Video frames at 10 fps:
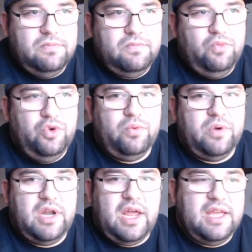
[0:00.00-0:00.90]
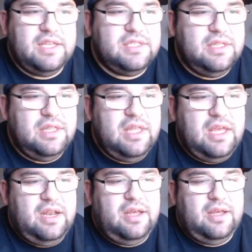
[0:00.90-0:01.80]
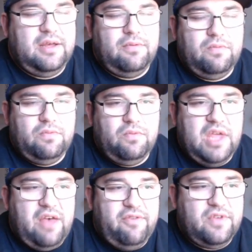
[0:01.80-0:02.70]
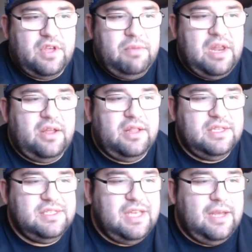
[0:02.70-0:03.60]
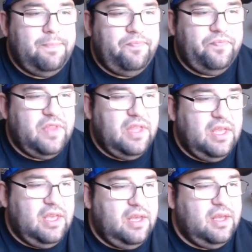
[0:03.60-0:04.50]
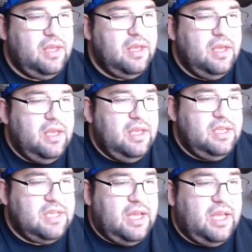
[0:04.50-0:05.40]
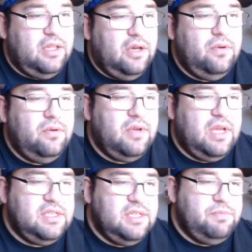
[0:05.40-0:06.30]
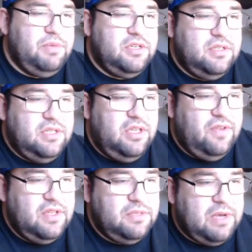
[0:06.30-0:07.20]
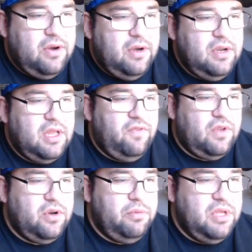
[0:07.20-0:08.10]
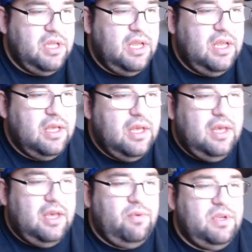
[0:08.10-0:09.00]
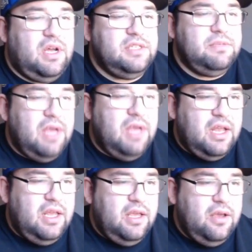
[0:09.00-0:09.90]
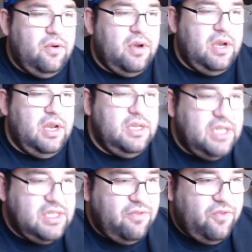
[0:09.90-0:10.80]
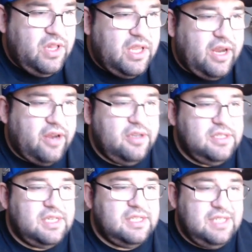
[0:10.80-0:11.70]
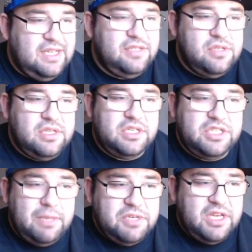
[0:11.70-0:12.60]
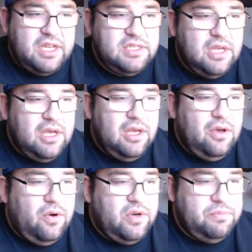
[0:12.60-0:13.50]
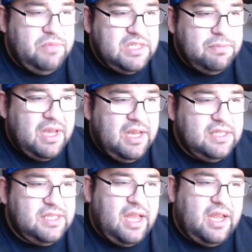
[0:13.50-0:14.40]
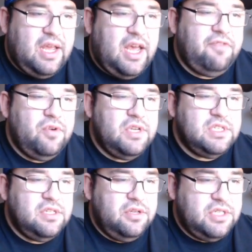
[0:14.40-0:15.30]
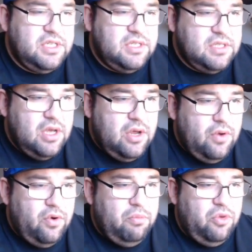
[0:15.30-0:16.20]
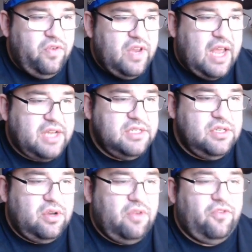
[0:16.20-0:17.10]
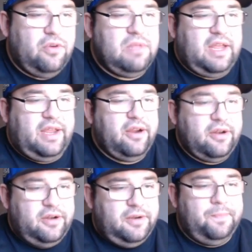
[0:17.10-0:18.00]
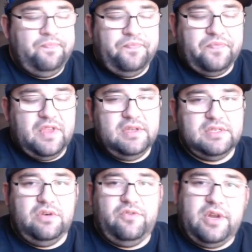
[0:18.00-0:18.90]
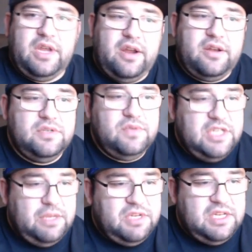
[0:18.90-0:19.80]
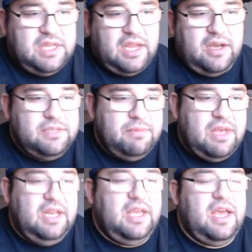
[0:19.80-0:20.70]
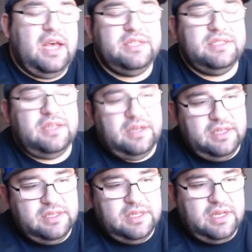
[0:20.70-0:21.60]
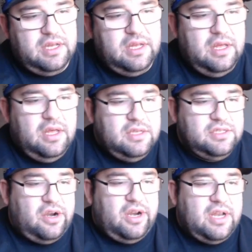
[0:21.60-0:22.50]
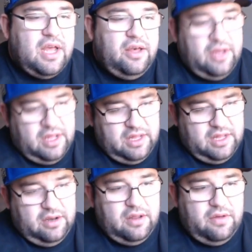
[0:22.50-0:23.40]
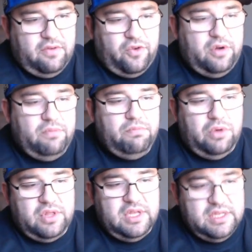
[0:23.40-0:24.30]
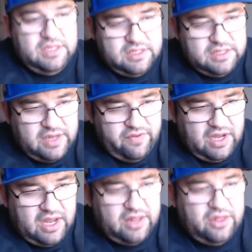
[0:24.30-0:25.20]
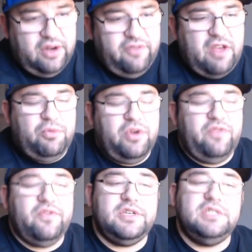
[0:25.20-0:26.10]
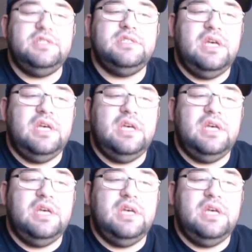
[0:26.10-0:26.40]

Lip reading: root word, I guess, that we have coming out in this set. He's got Hello as a special defense power, invulnerability, and when Awesome Andy or an adjacent friendly character succeeds using shape change or is missed by an attack after resolutions, remove an action token from that character. So for characters with shape change like Awesome Andy has on his starting dial, and then for both his 70 and 35 point versions,